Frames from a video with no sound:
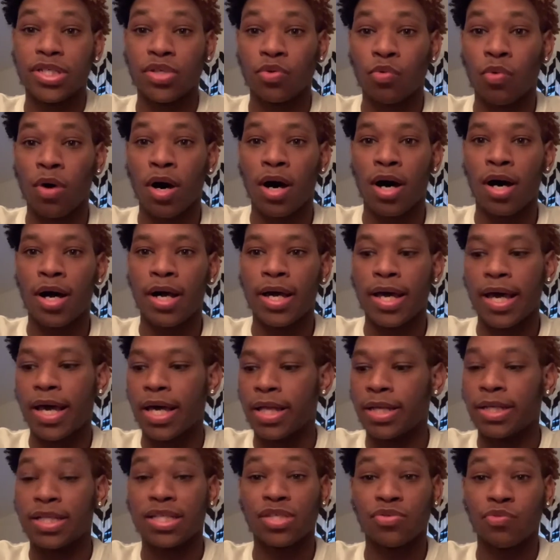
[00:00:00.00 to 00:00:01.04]
why, and
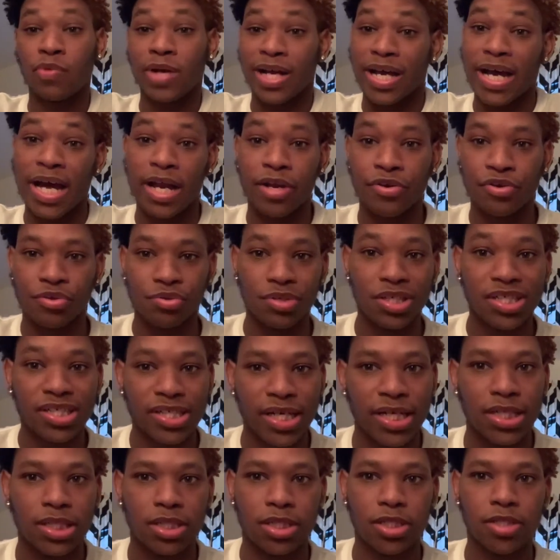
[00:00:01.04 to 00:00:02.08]
this is what I got to do to
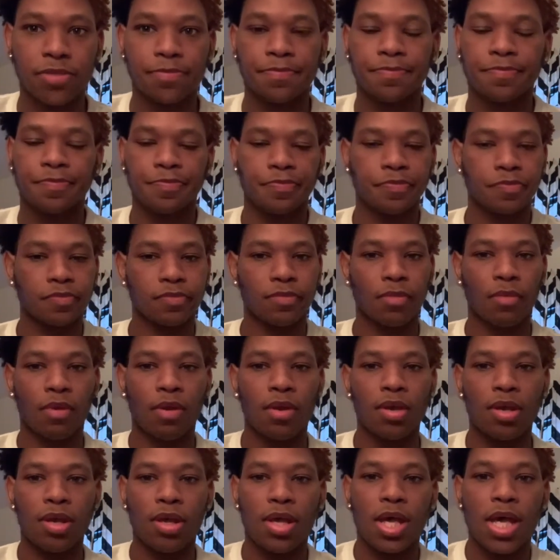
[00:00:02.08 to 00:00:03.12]
change it.
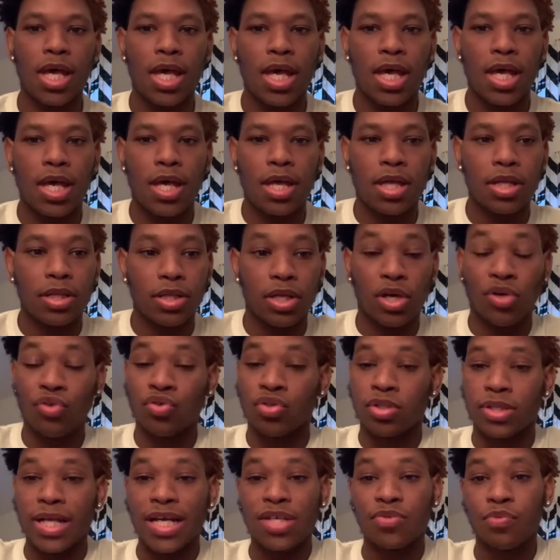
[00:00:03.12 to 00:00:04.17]

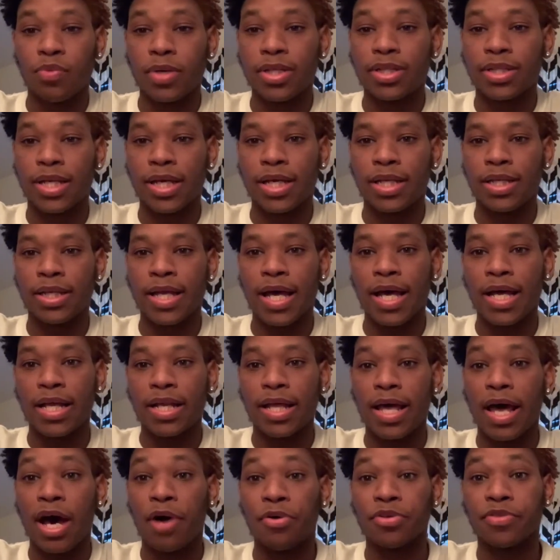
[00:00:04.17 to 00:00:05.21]
That's one thing that
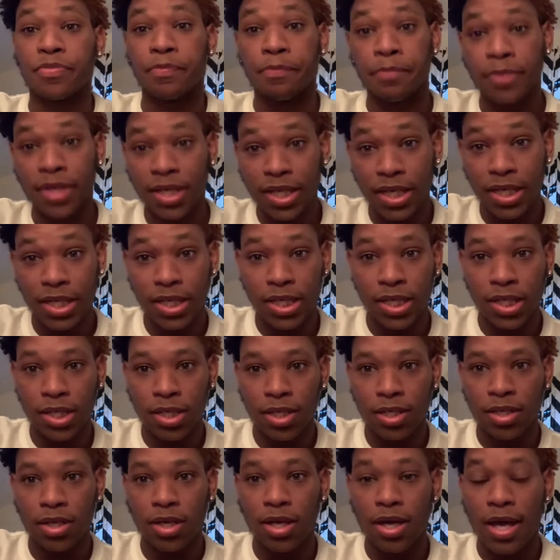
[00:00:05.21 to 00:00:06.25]
helps me,
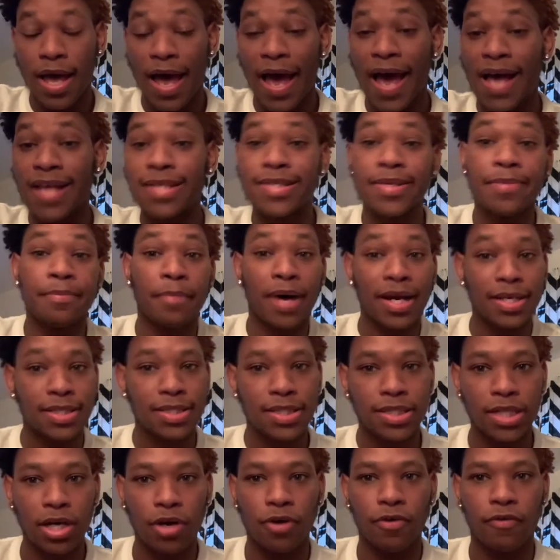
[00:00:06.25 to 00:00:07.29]
as in
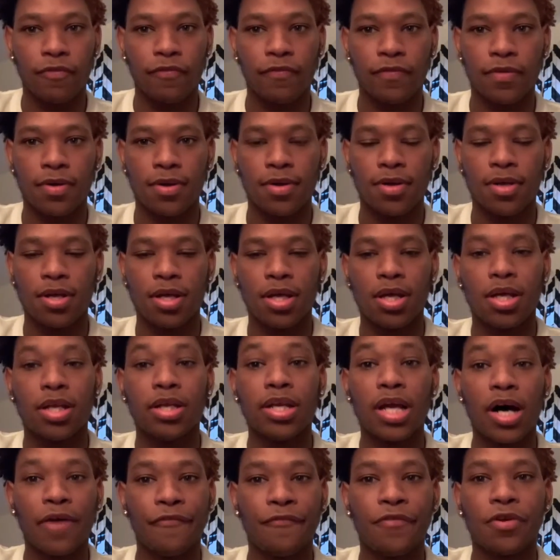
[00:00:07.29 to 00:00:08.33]
myself,
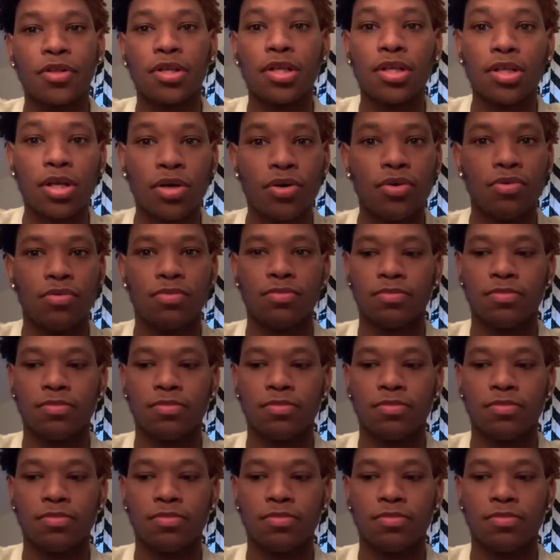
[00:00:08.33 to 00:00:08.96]
not feel alone.